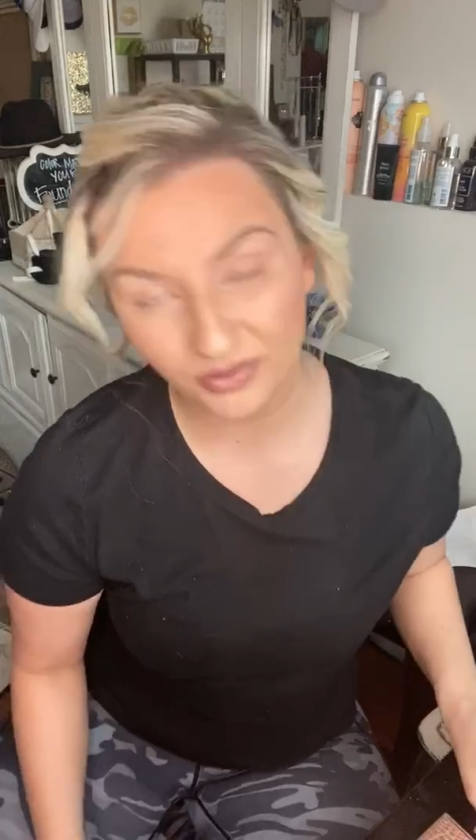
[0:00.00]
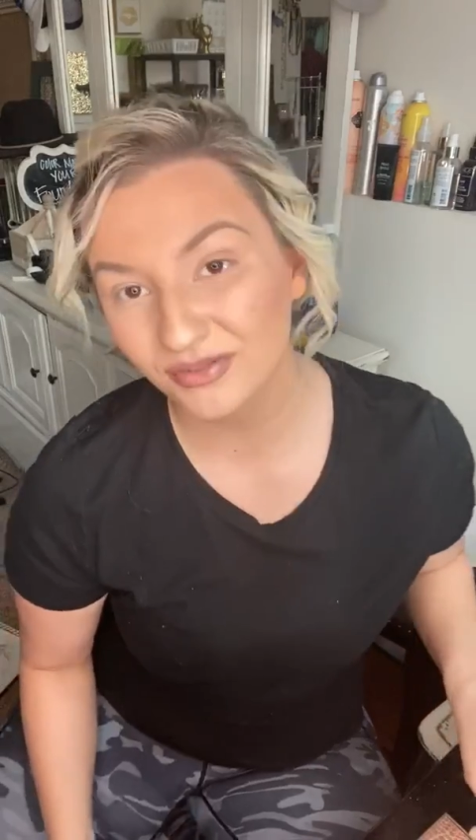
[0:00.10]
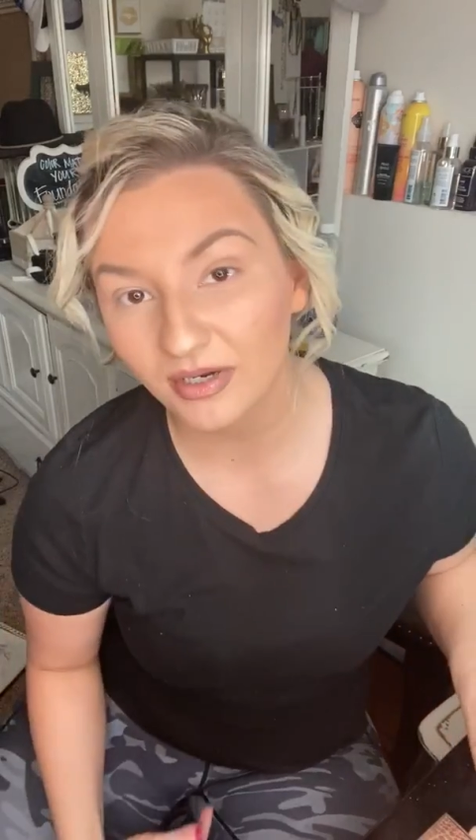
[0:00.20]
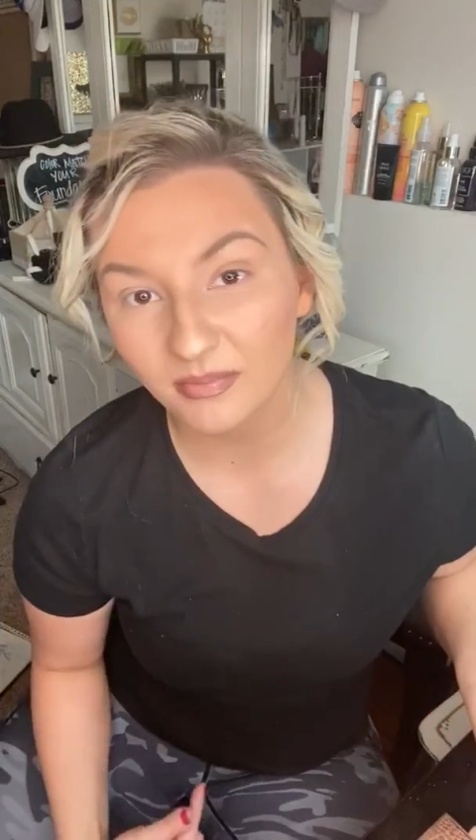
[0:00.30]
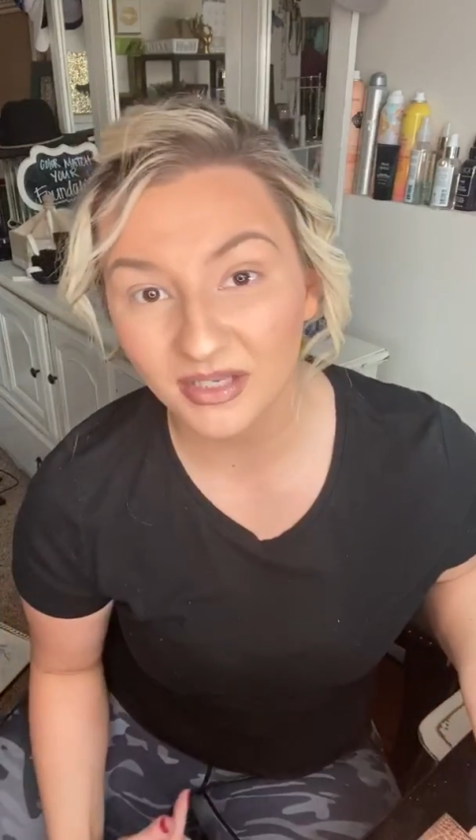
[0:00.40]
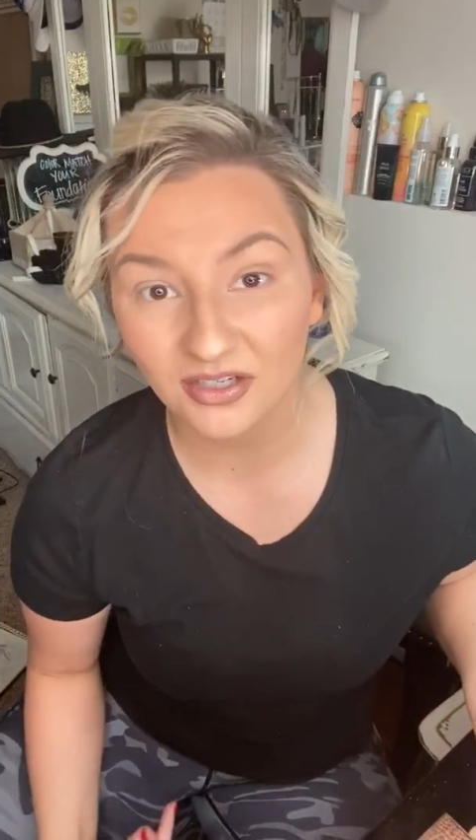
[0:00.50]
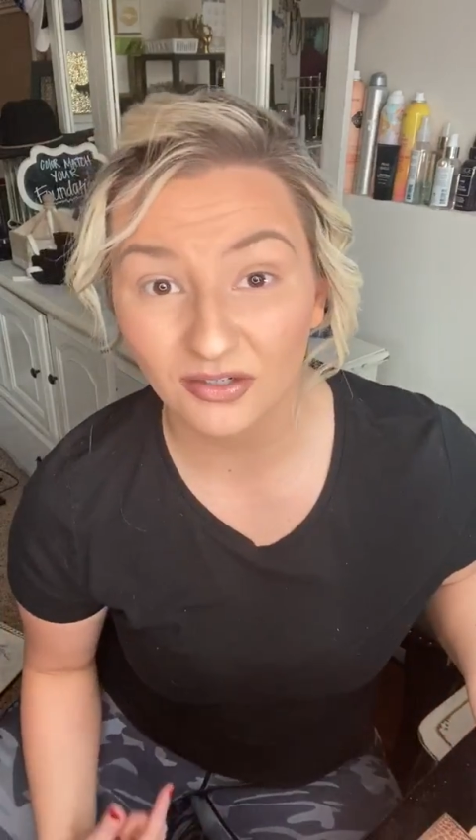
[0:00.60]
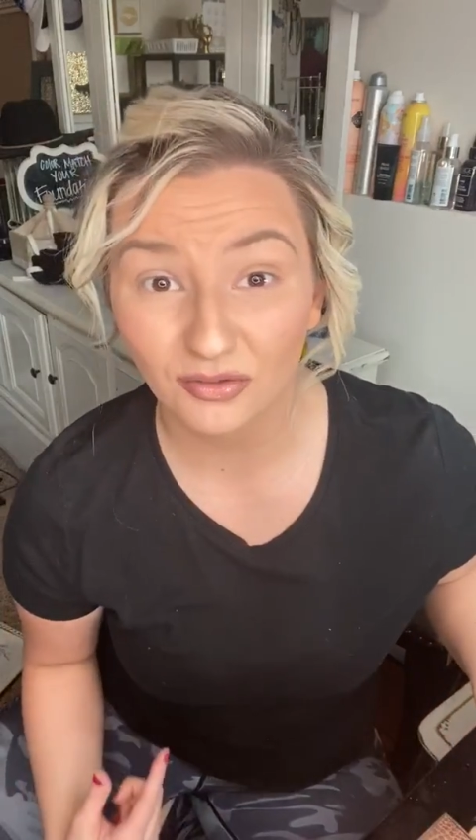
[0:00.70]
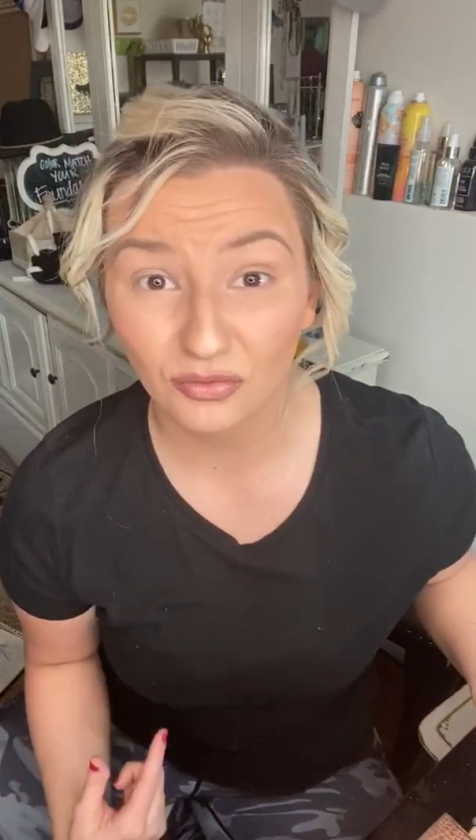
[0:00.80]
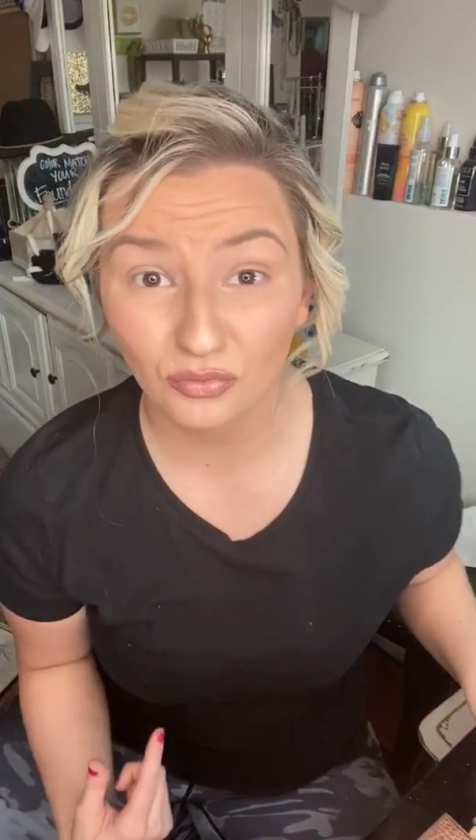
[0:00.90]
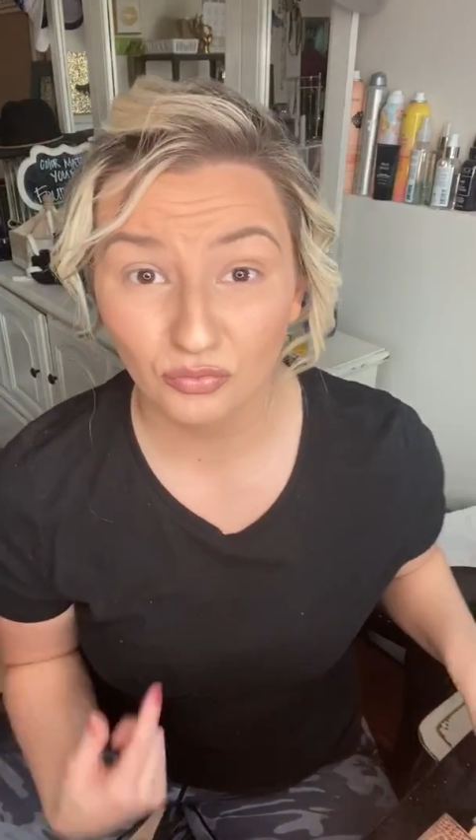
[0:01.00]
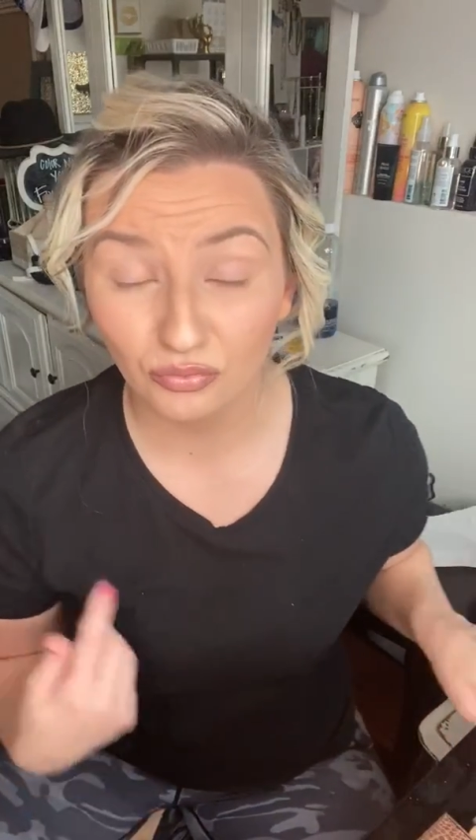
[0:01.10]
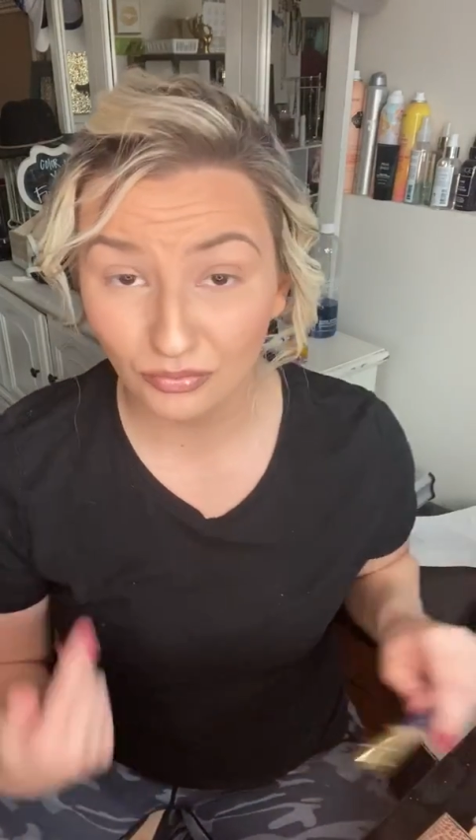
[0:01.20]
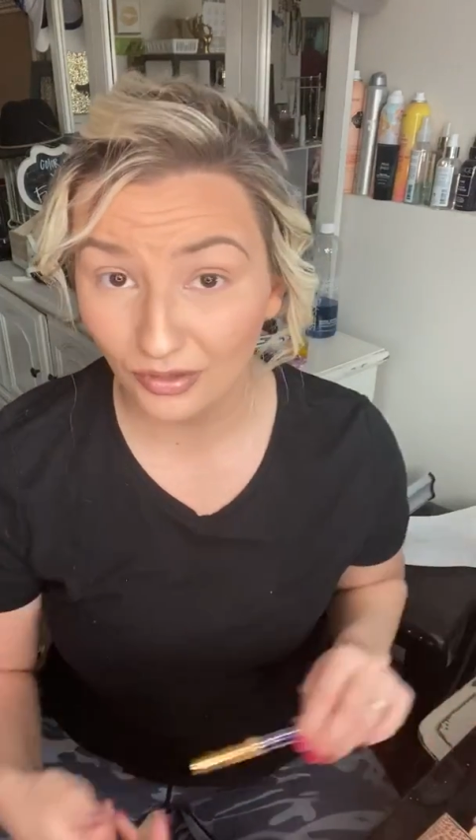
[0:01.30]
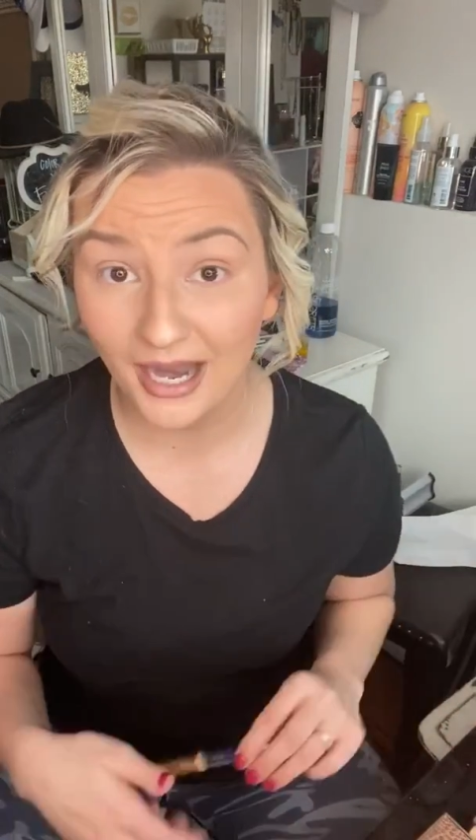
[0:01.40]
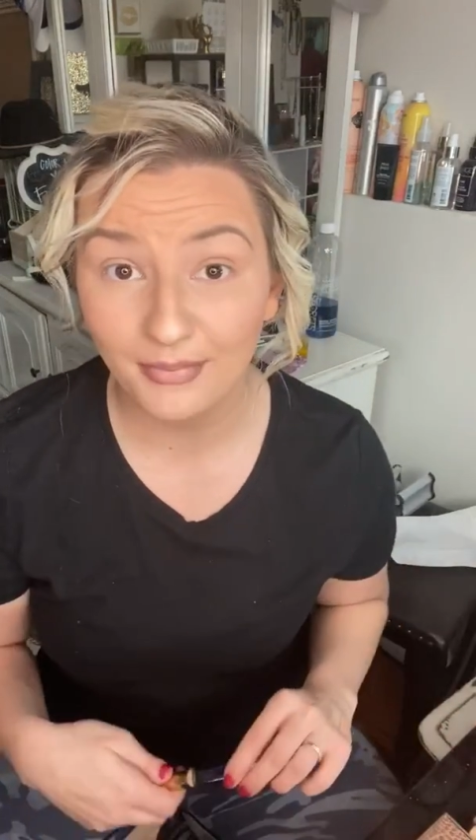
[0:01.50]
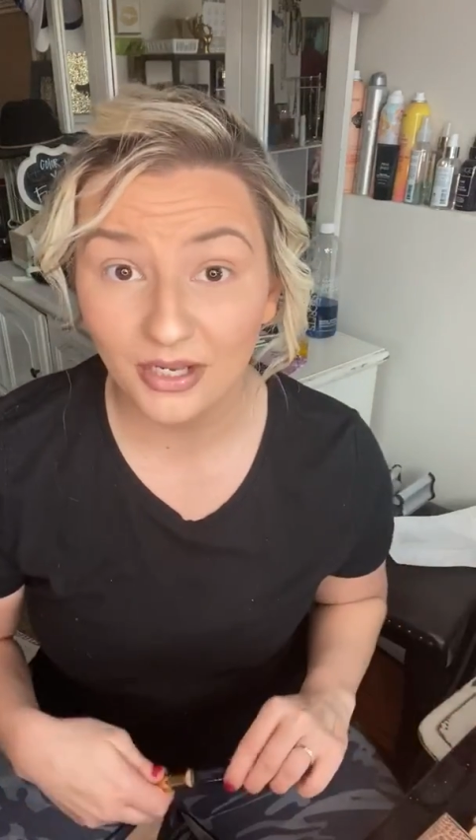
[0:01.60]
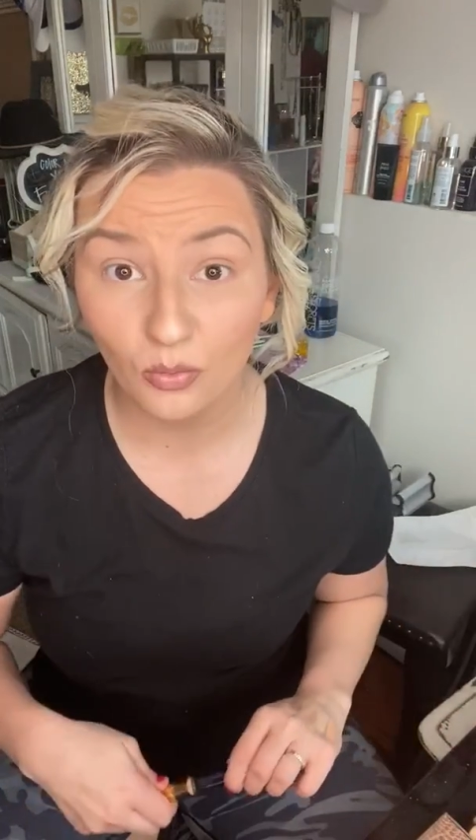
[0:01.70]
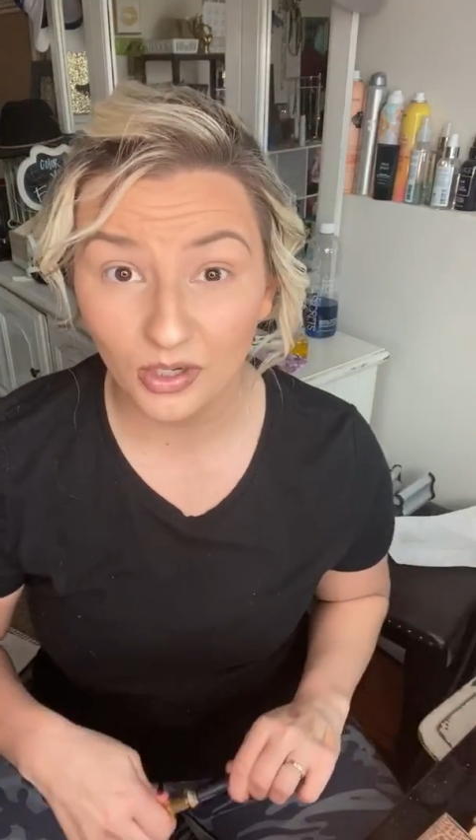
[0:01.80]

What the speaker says: I always recommend grabbing